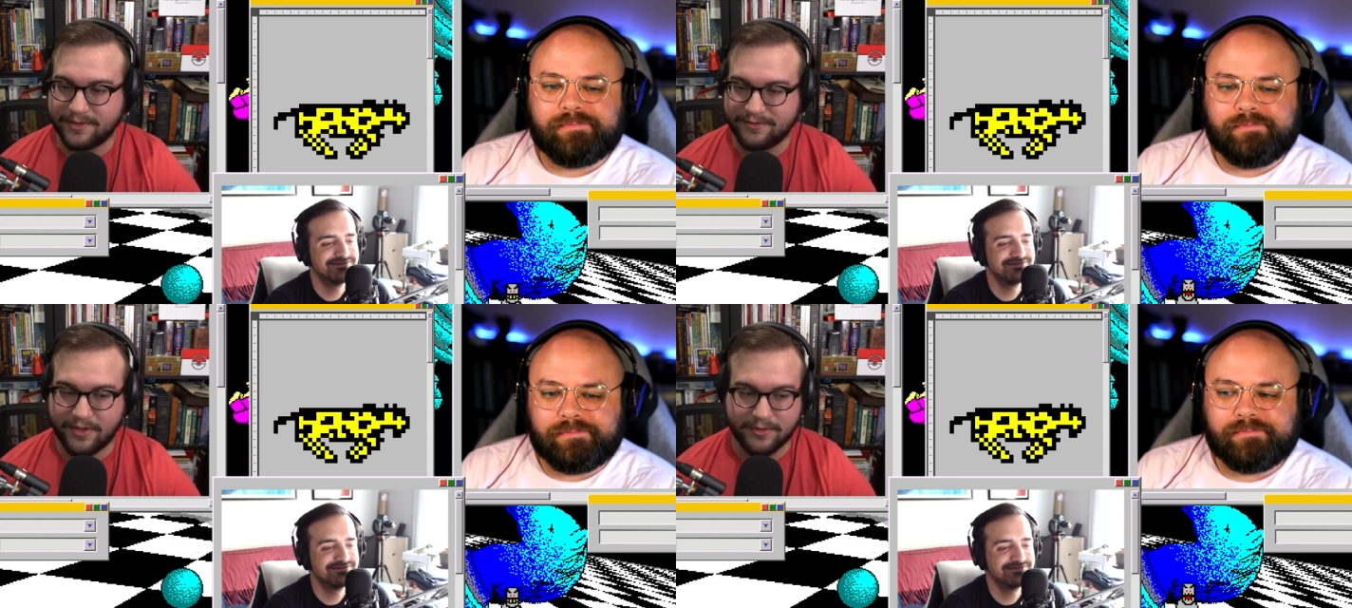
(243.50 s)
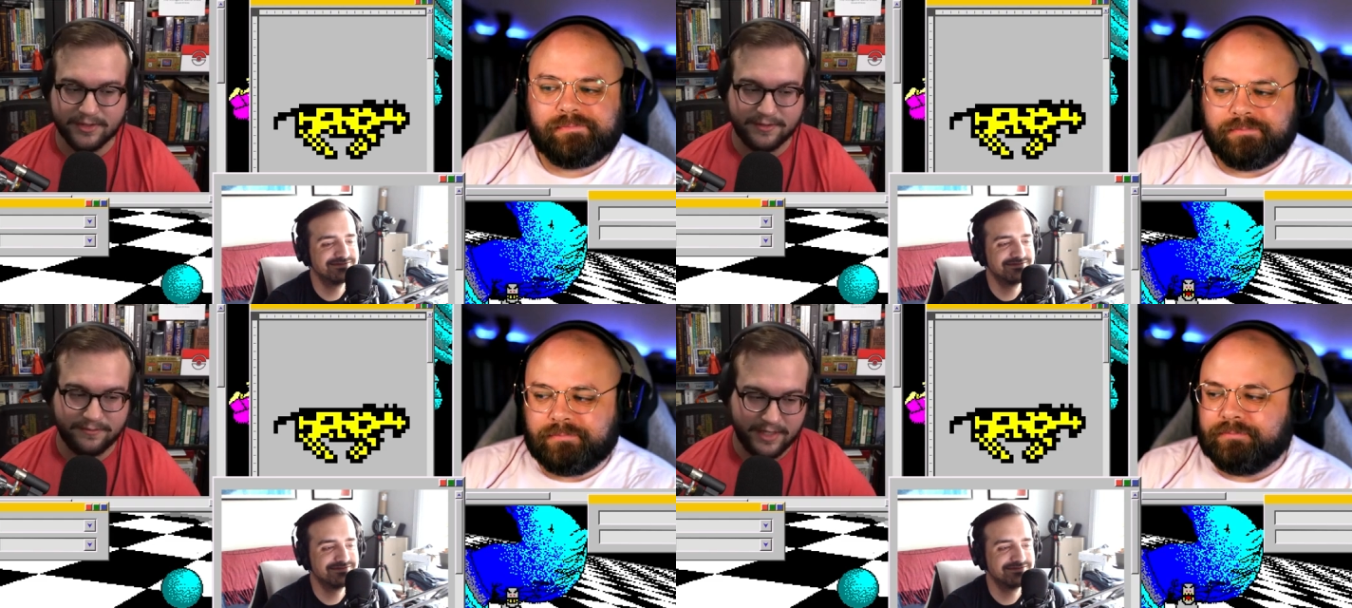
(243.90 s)

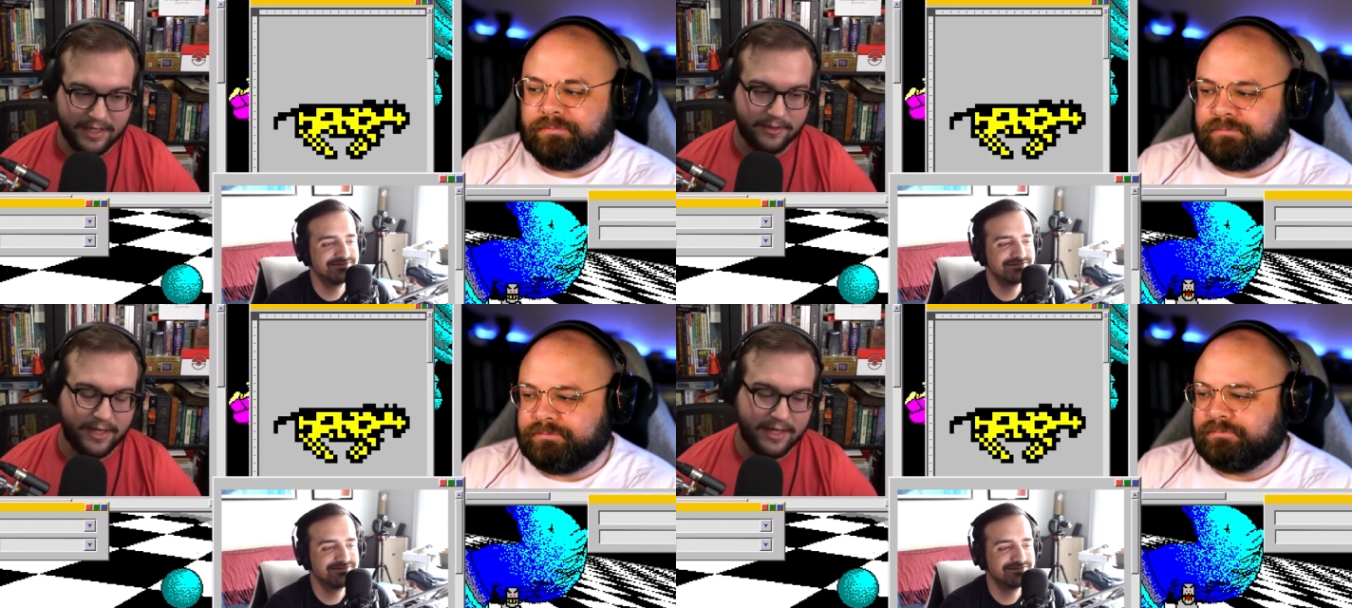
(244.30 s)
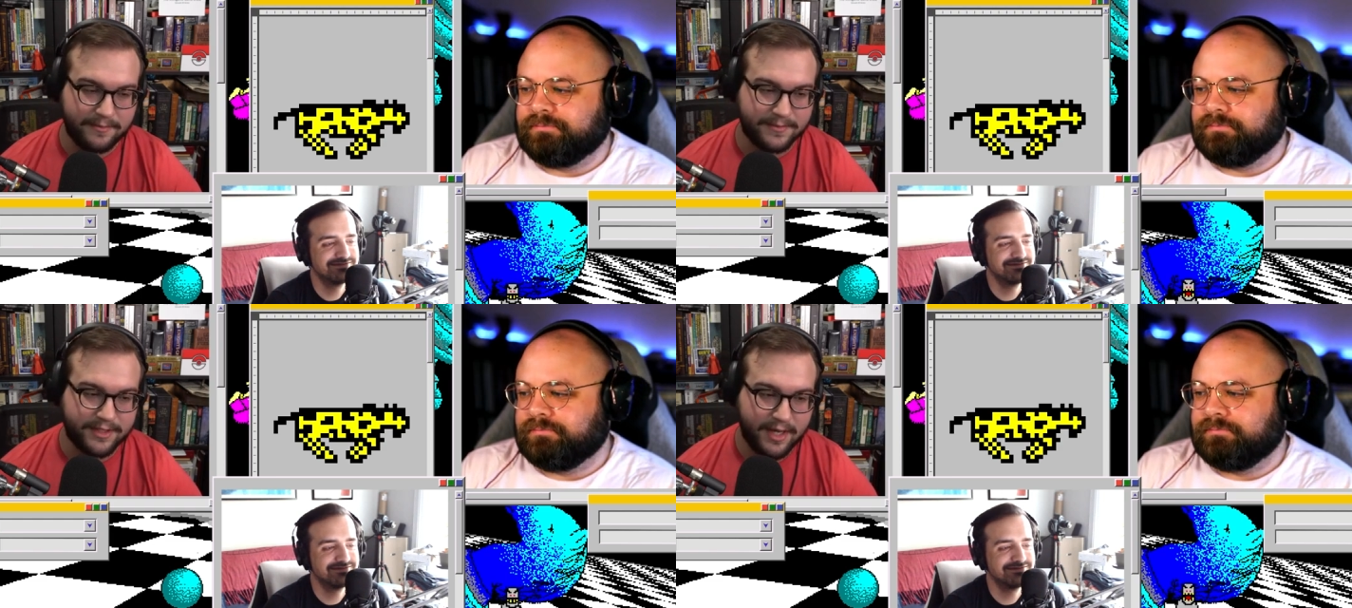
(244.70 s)
Speaker 1: folks, video
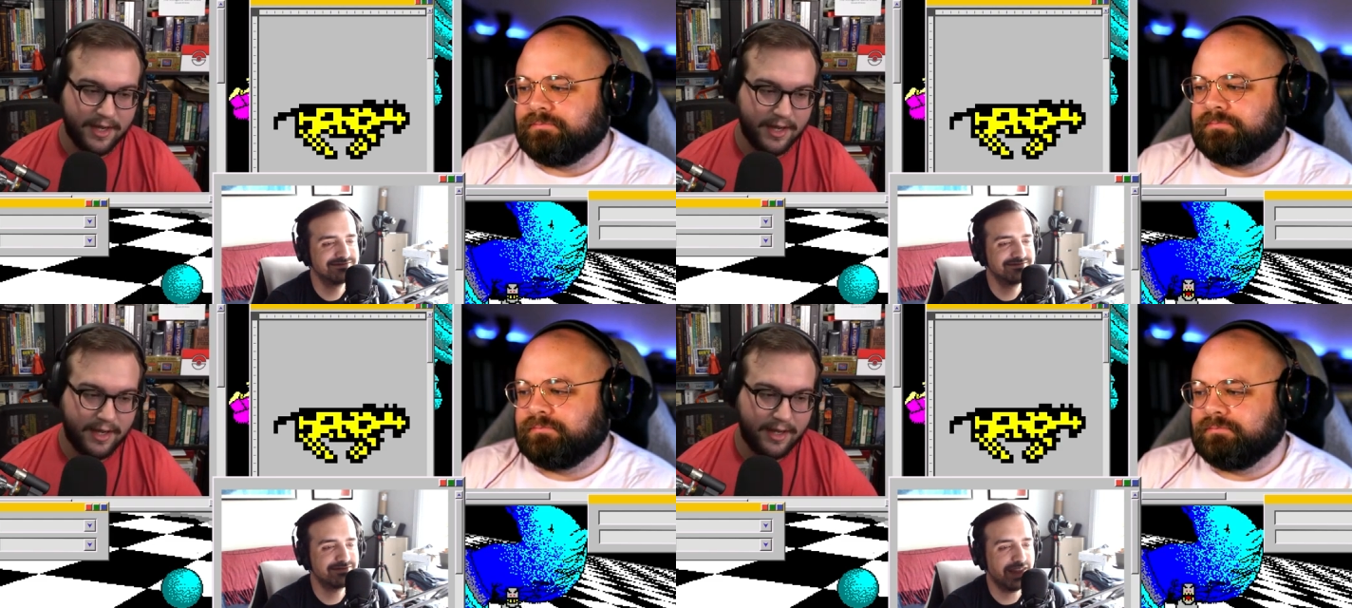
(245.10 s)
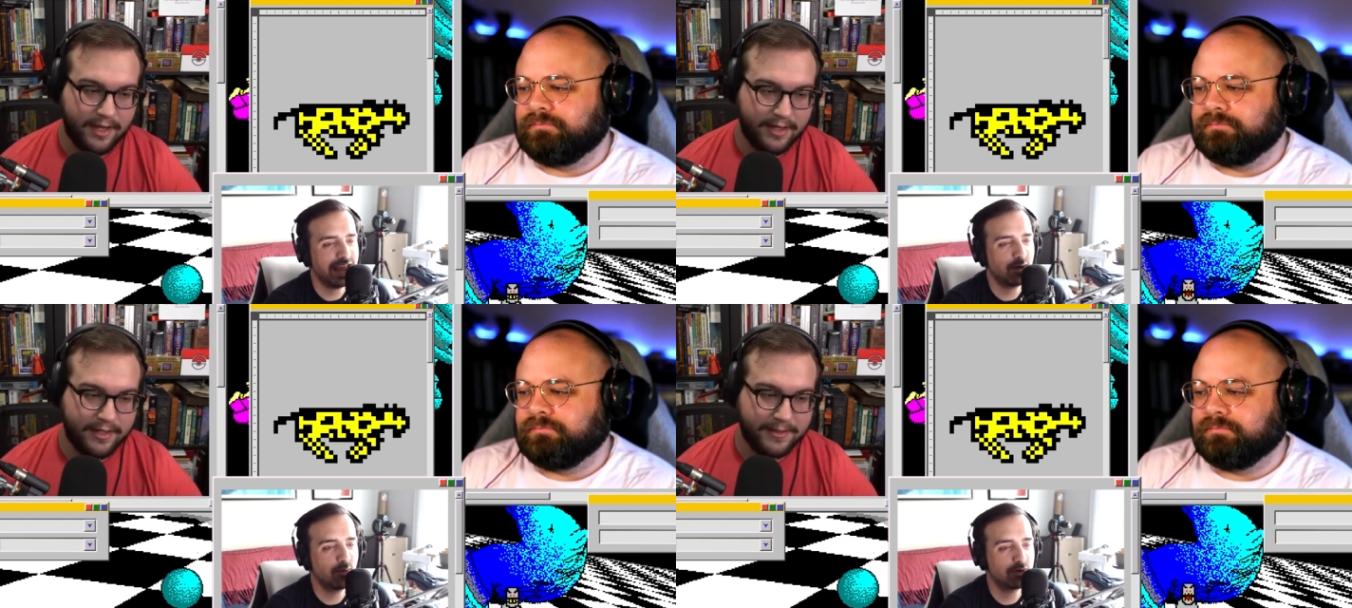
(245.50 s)
games.
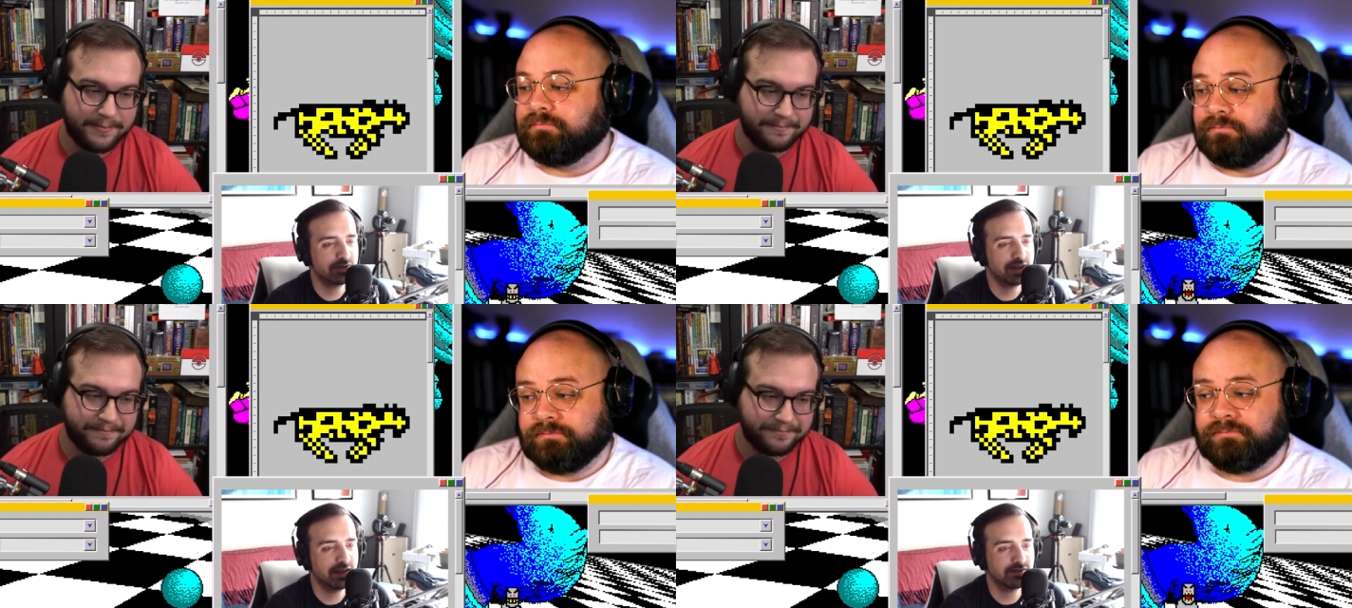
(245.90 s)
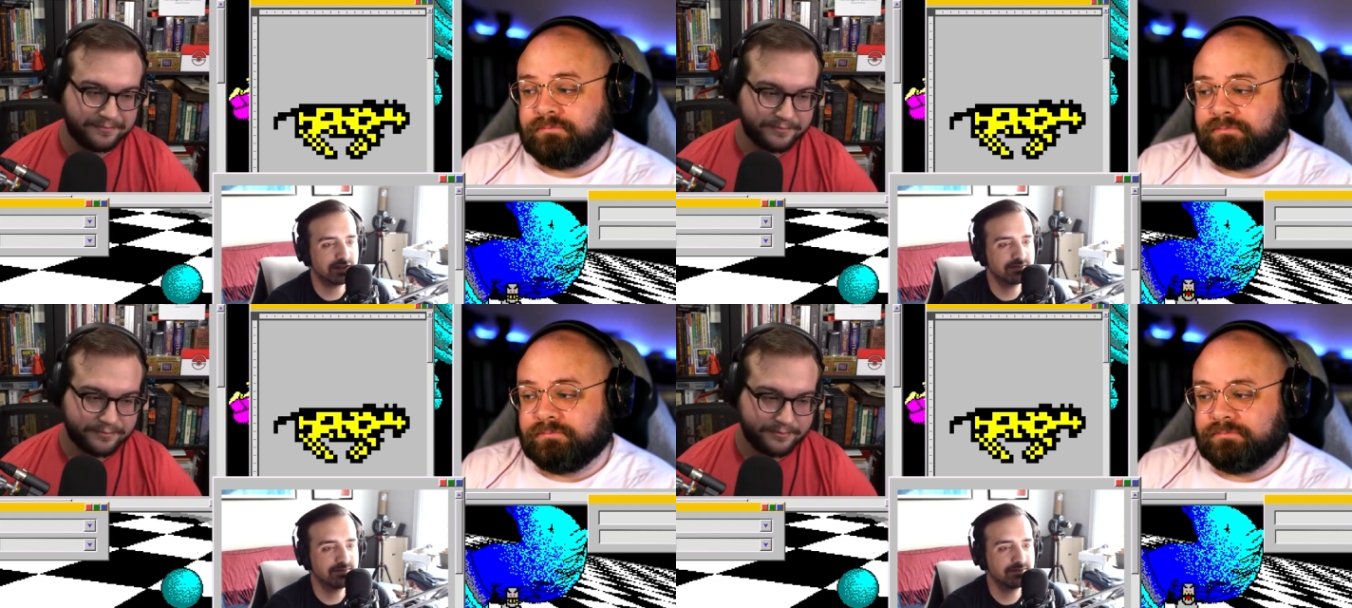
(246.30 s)
Now um, more than
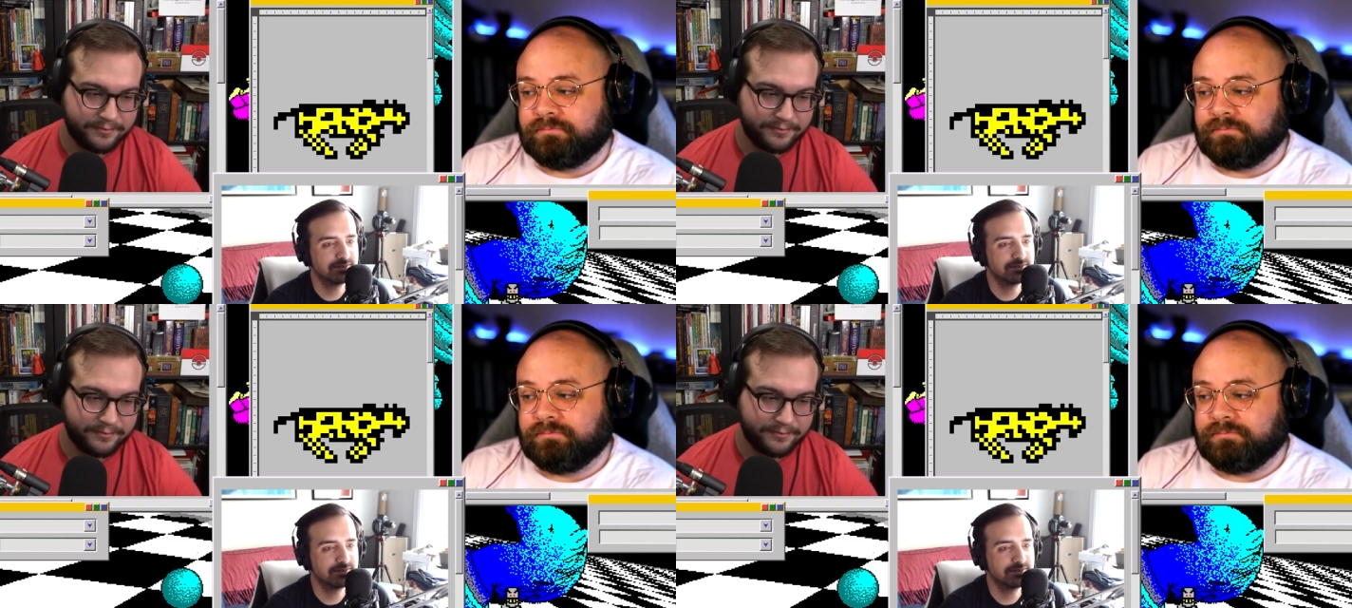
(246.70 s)
ever.